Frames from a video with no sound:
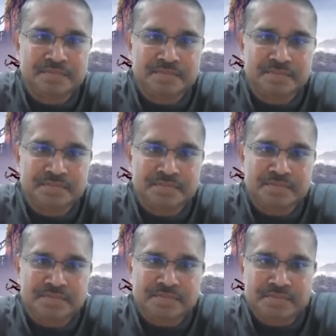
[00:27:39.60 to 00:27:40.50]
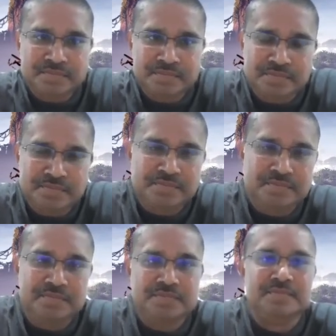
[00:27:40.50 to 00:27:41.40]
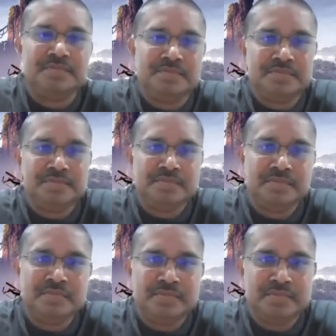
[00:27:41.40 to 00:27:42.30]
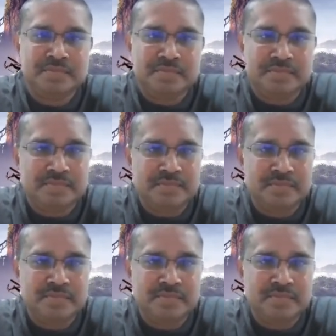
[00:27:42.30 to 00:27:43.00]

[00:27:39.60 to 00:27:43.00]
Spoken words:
No words are spoken by the person on screen.